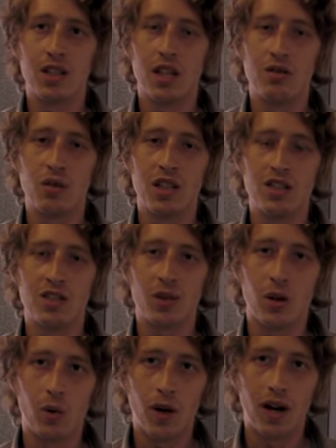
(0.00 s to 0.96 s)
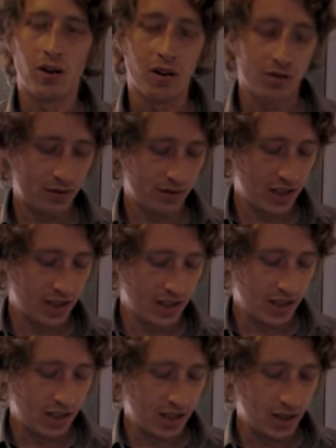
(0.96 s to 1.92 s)
keen readers are aware
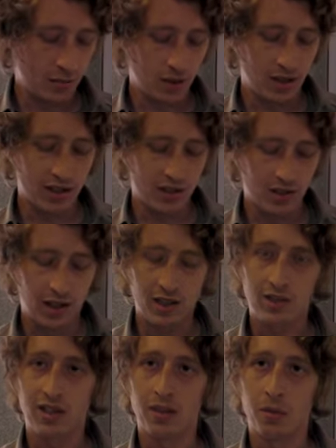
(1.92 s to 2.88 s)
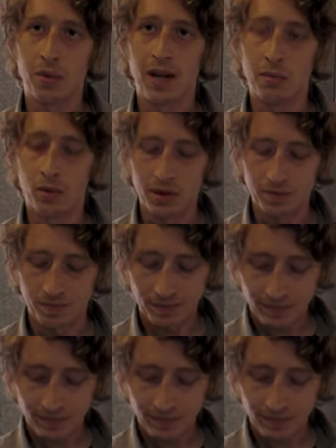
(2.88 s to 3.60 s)
of, and apply it to this little bad boy.